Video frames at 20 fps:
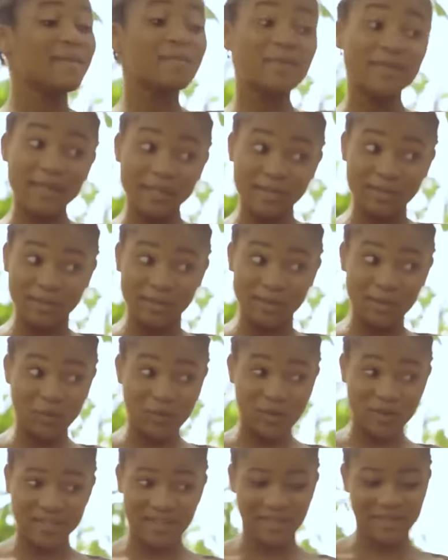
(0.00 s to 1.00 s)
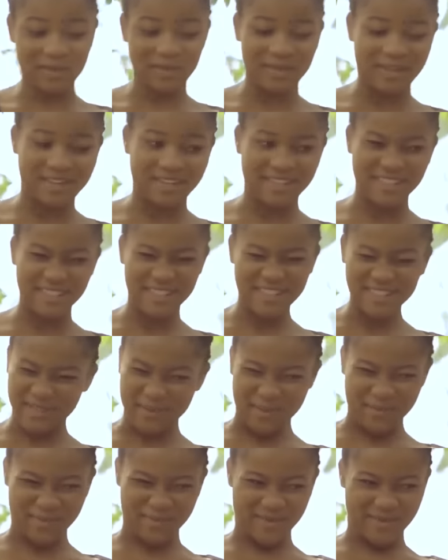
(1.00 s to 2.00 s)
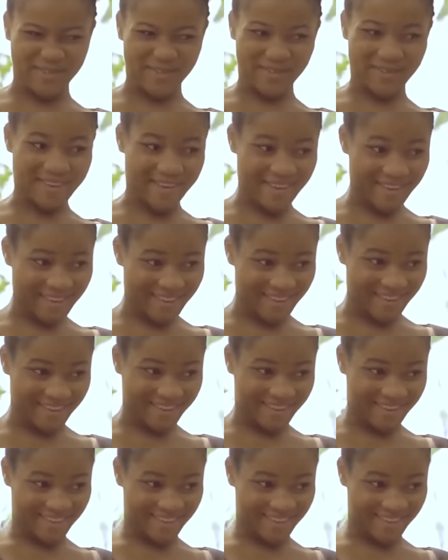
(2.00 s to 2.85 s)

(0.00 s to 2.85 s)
let me get you your water so you can eat your food, okay?